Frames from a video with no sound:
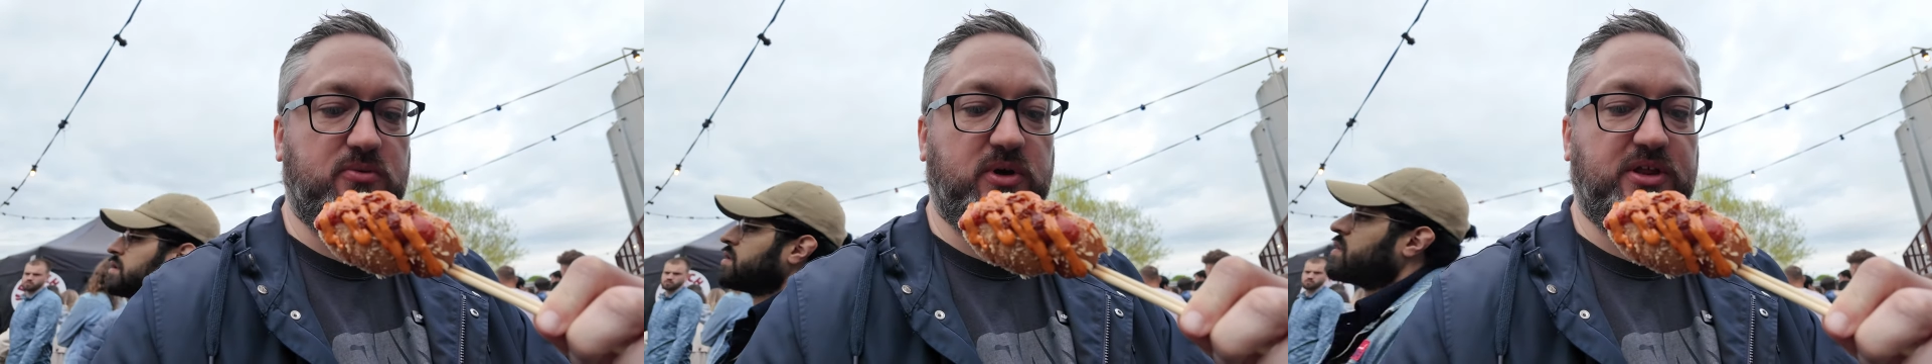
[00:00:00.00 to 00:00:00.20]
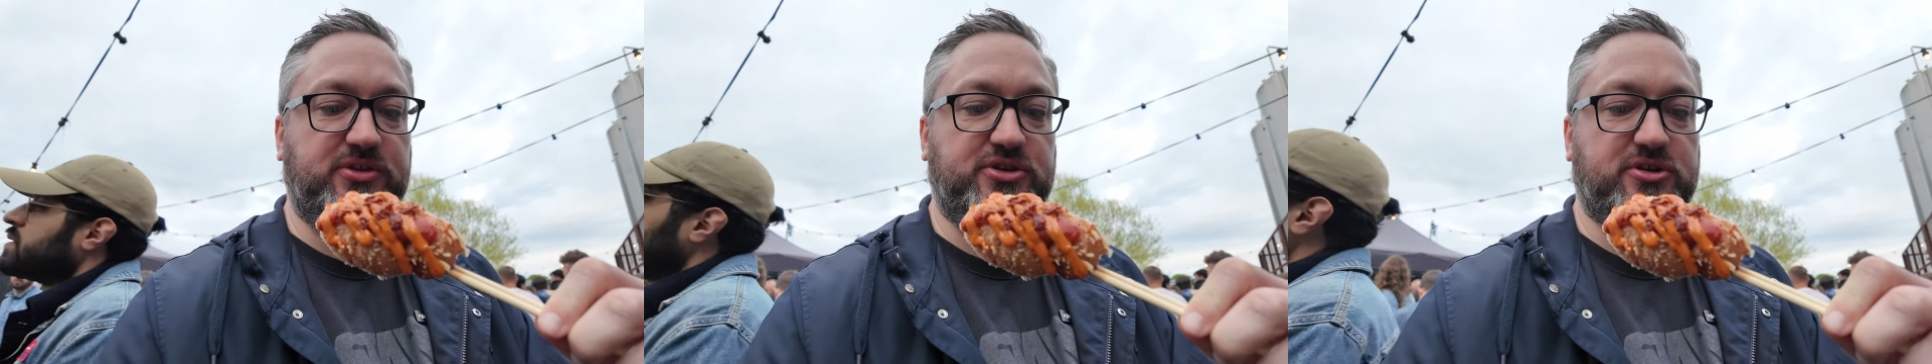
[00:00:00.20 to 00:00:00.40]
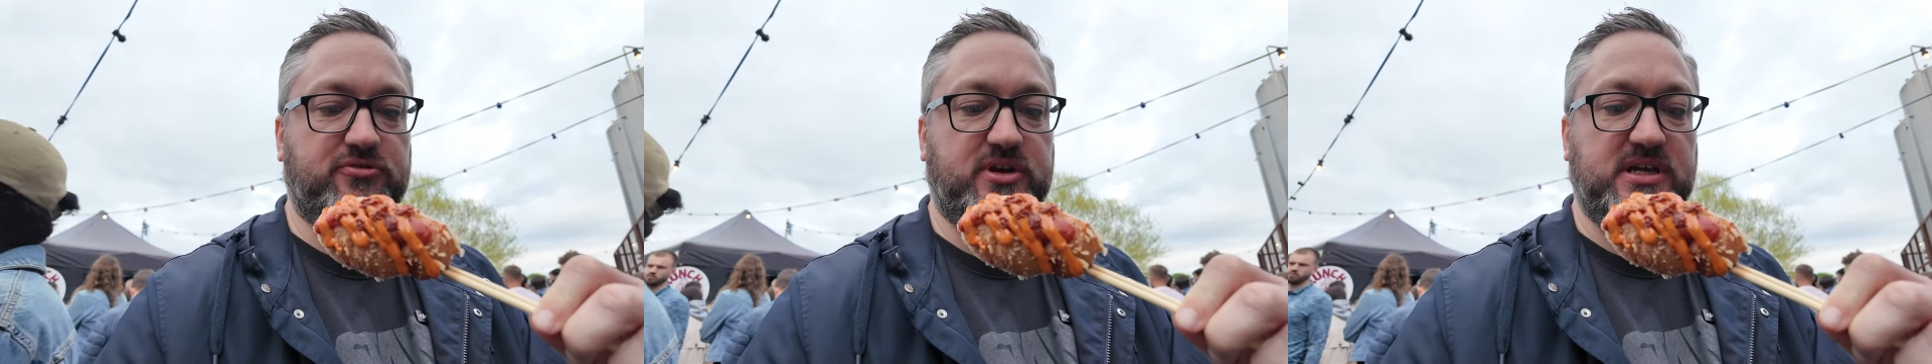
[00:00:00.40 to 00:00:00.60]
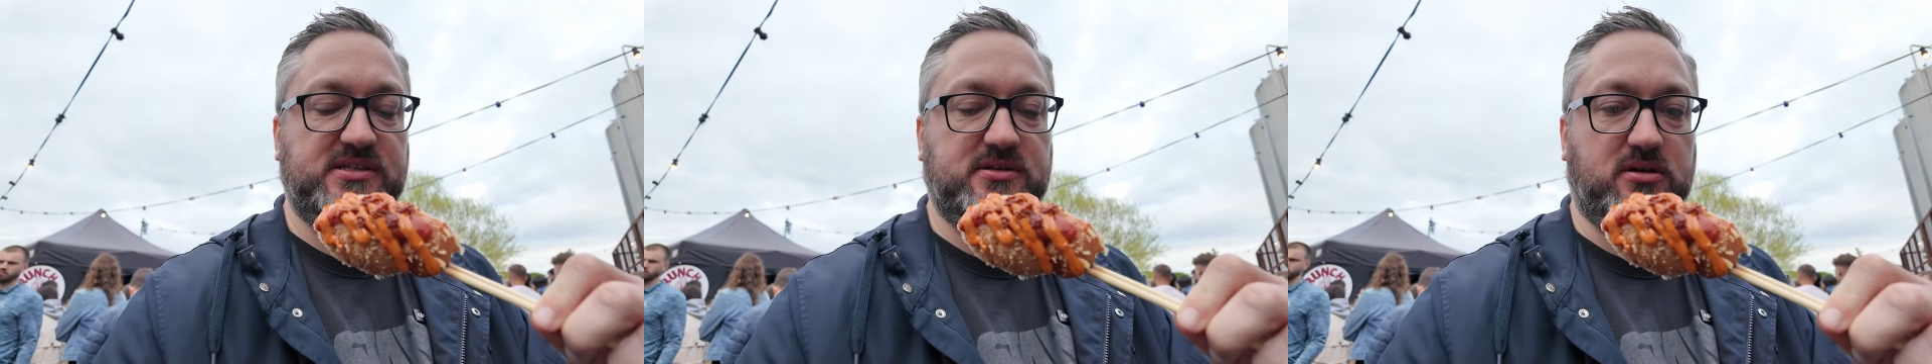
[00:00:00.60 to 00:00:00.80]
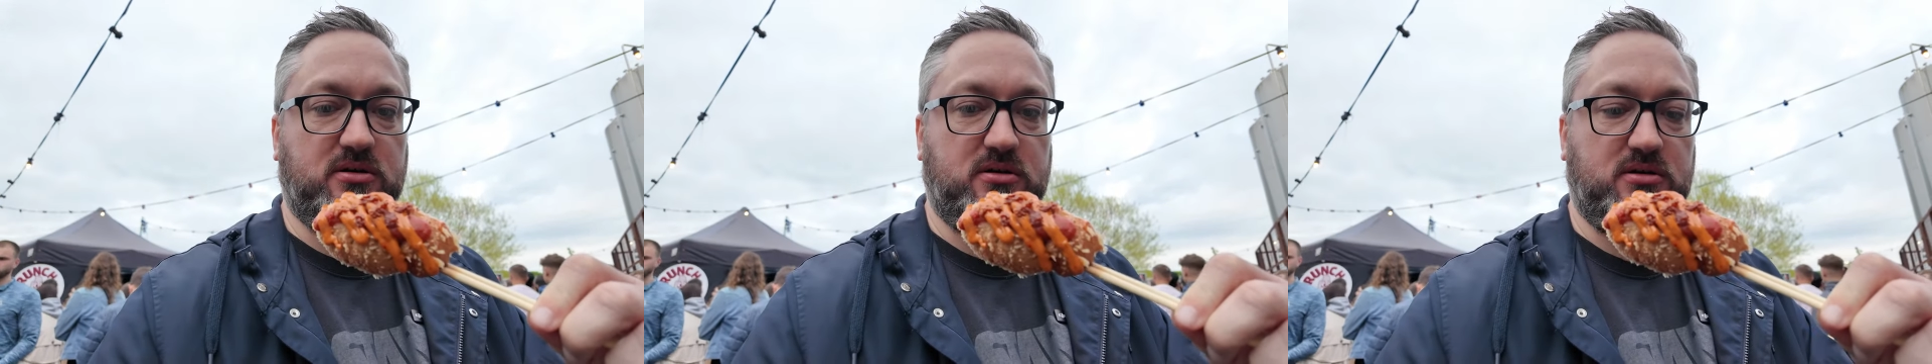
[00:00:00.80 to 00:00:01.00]
with
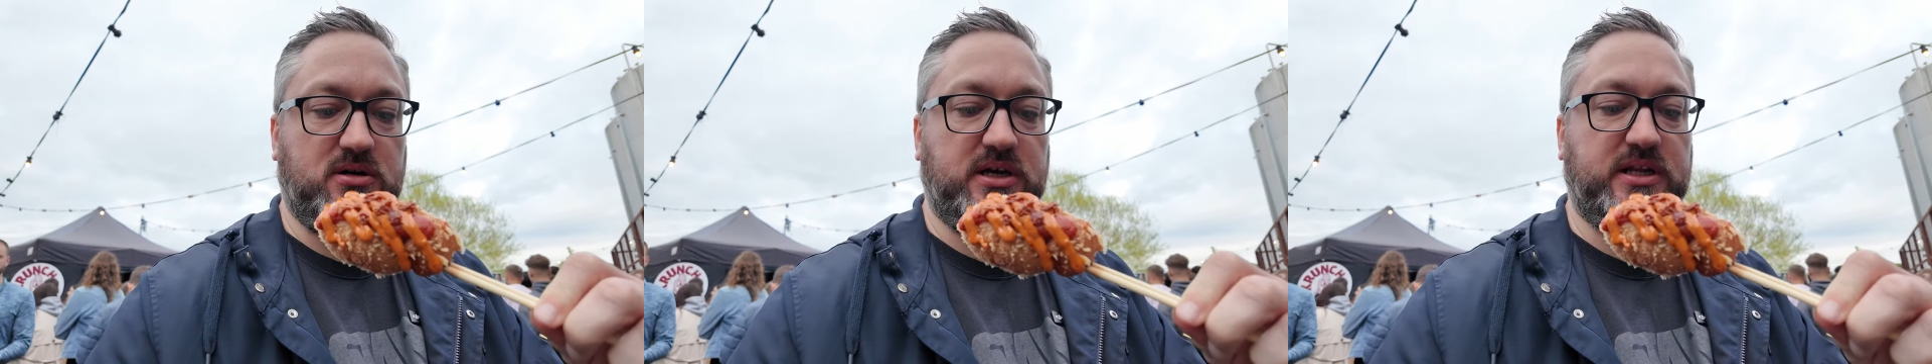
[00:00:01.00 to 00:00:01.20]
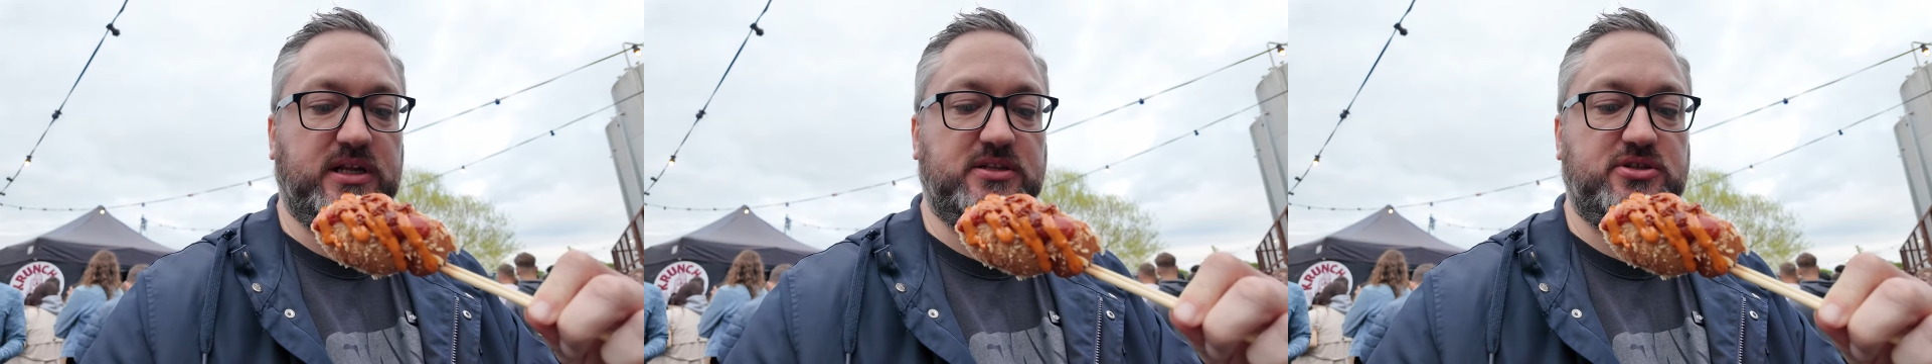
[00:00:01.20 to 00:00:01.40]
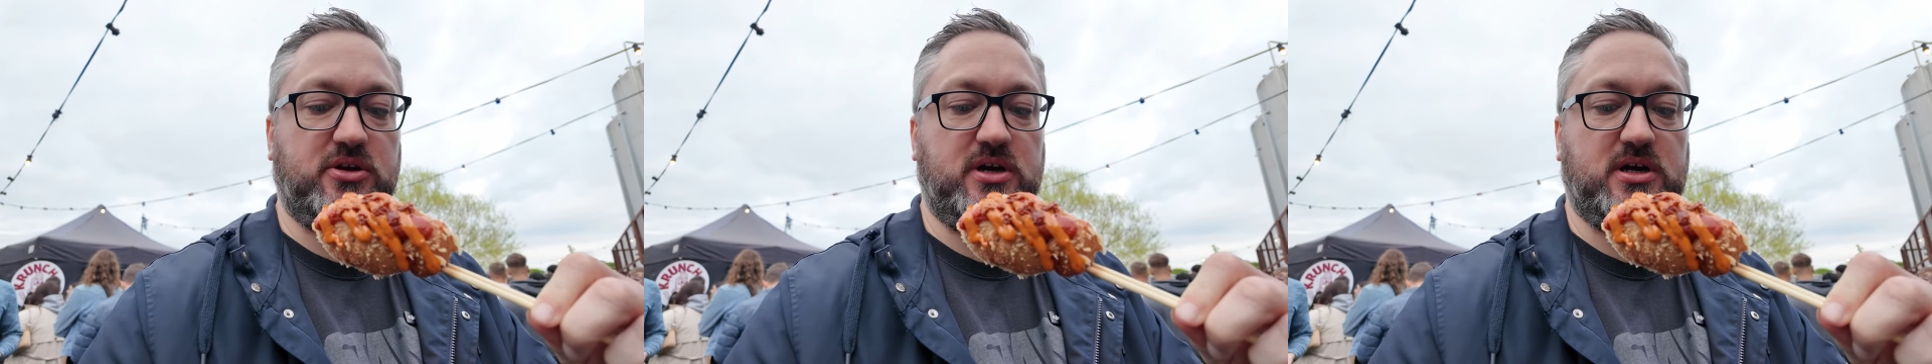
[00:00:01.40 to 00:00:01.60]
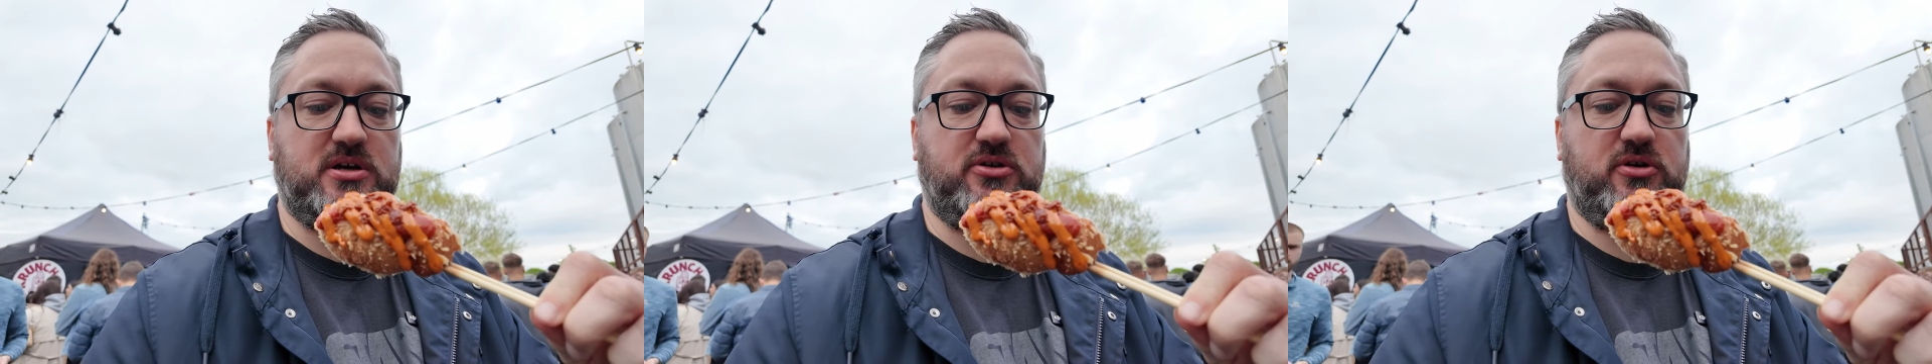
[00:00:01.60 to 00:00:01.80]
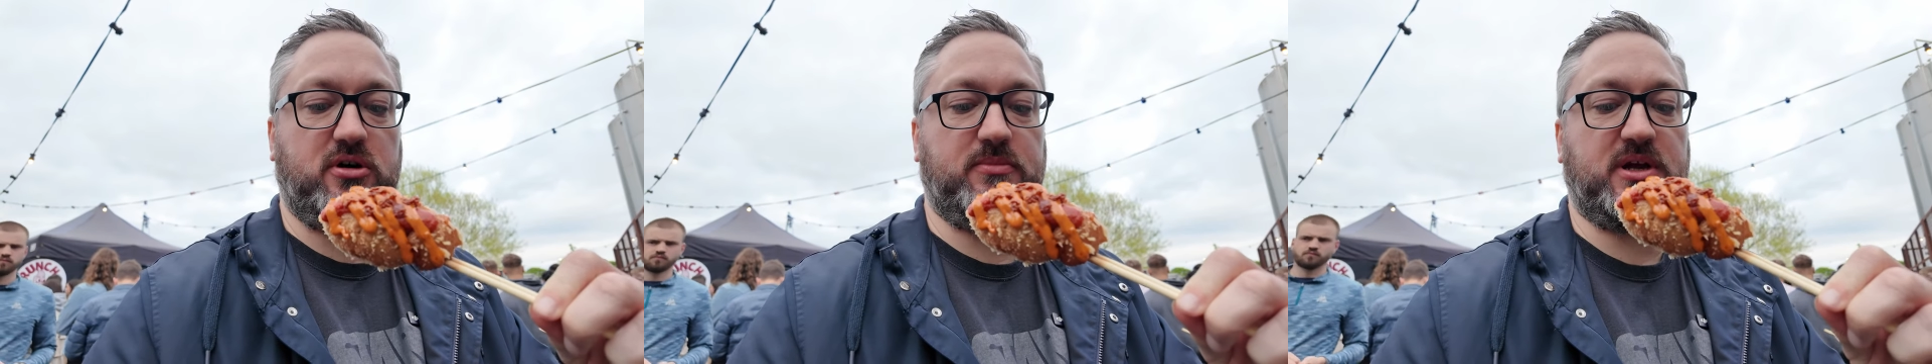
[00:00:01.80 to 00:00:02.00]
chorizo and then do your
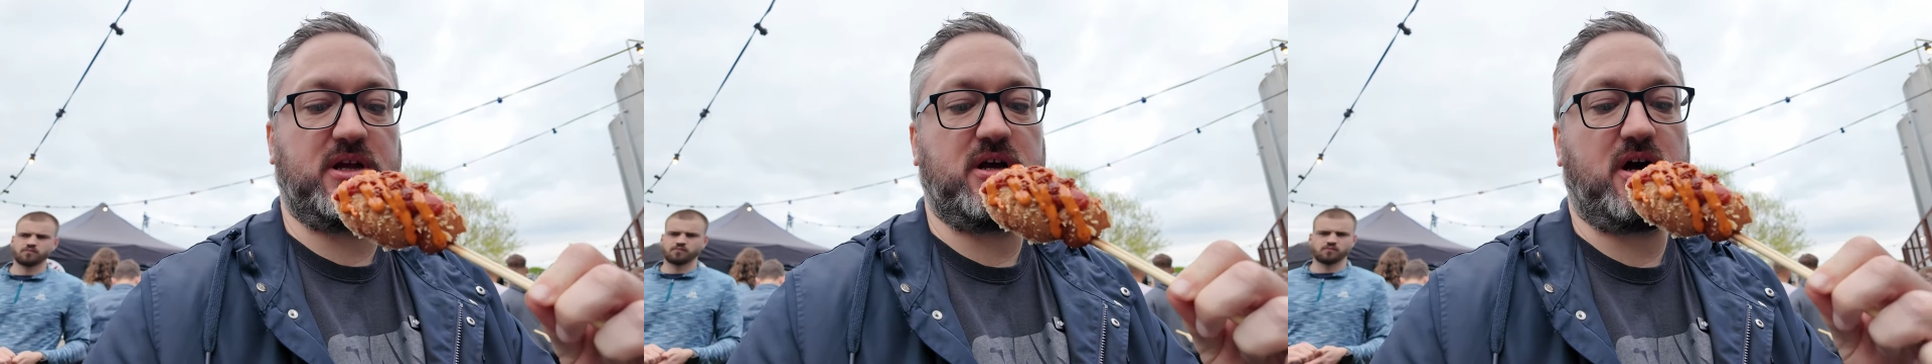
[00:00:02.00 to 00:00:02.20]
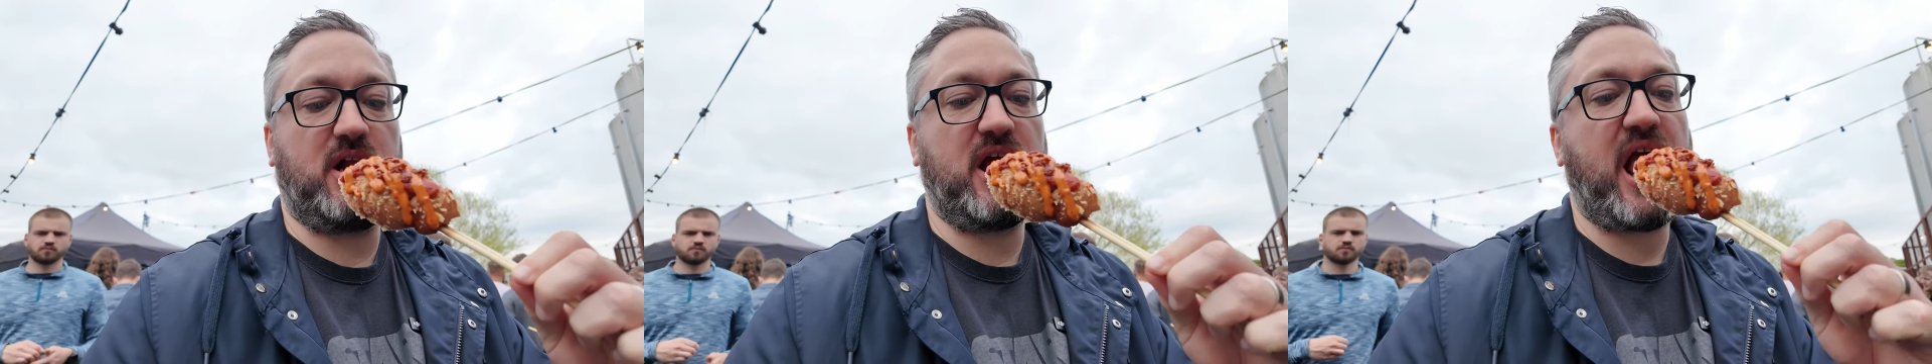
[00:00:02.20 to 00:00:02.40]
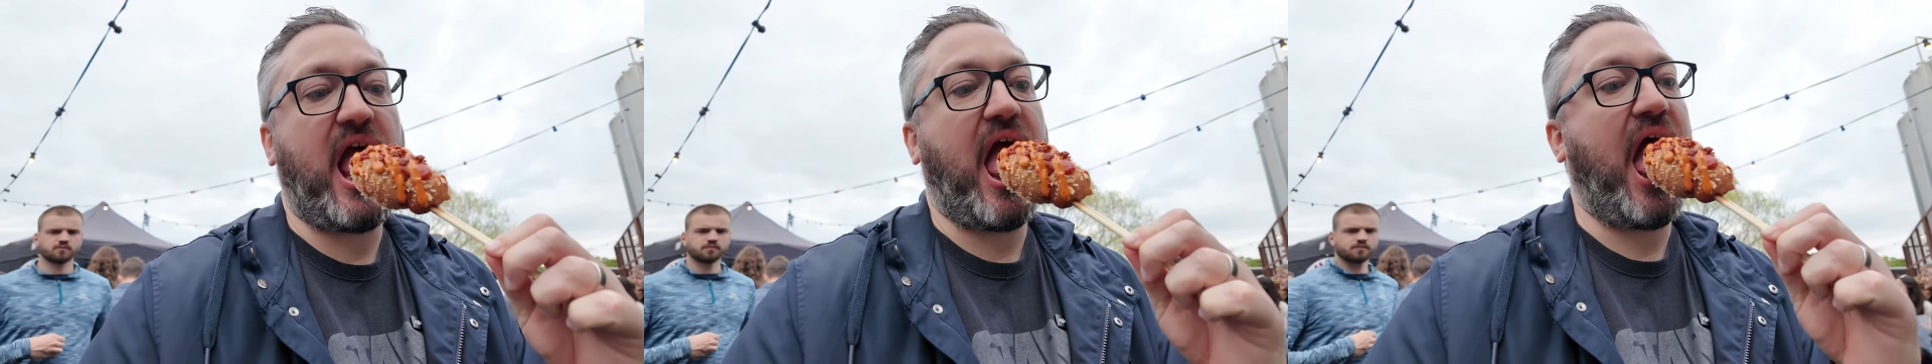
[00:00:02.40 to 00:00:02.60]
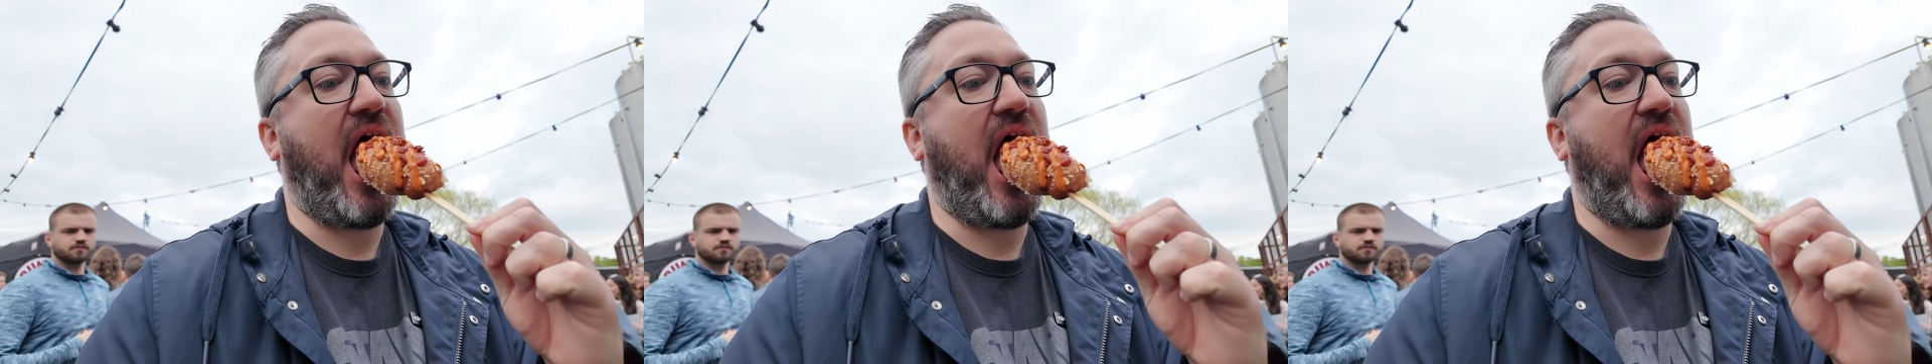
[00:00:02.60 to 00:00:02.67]
crumb and garlic.